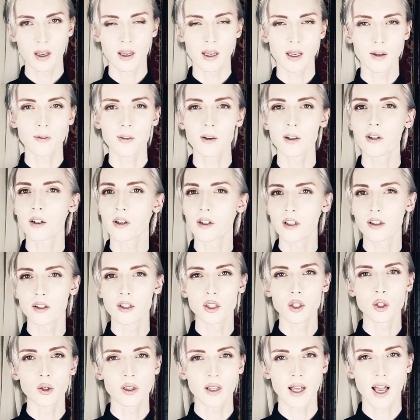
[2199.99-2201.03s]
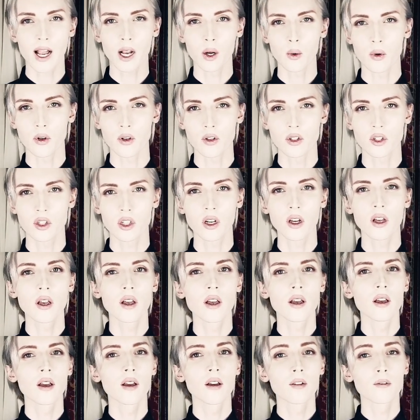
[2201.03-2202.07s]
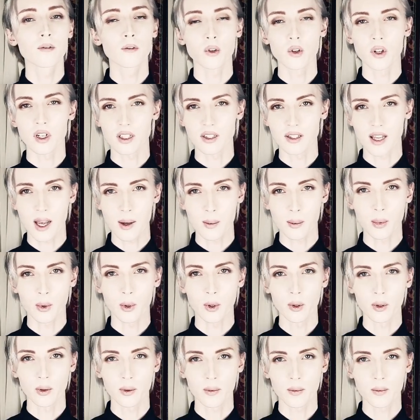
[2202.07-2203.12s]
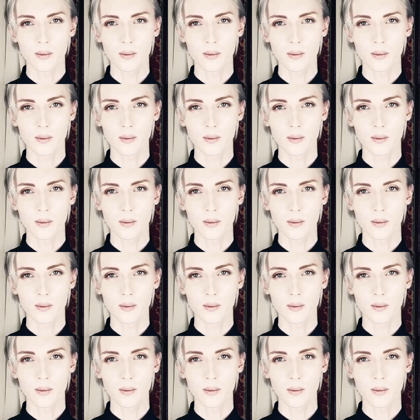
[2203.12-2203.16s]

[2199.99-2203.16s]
If you learn a new language, for example,